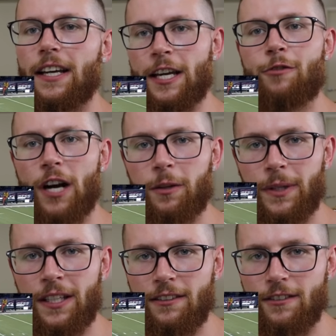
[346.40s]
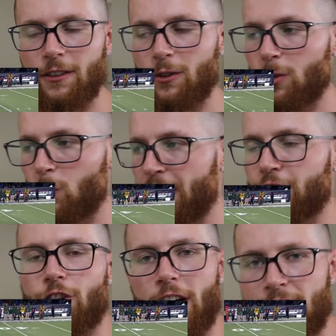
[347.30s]
in rugby, when a
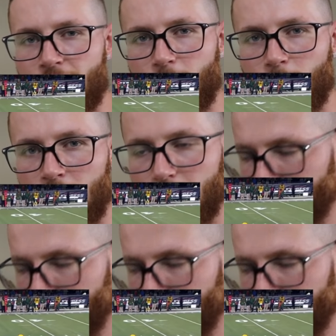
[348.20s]
try is scored,